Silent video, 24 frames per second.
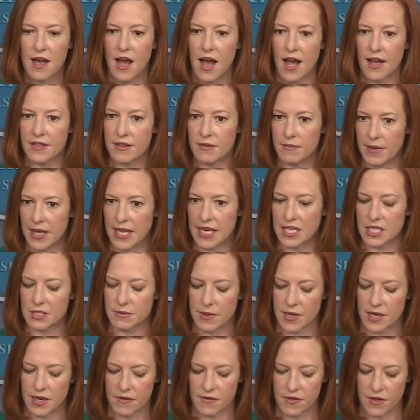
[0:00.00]
on the
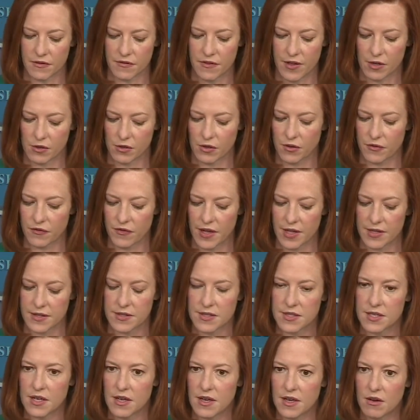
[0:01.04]
management of the federal
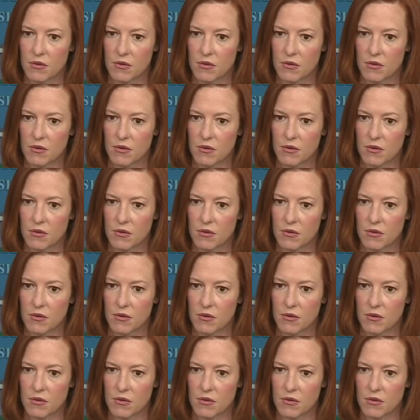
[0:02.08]
funds.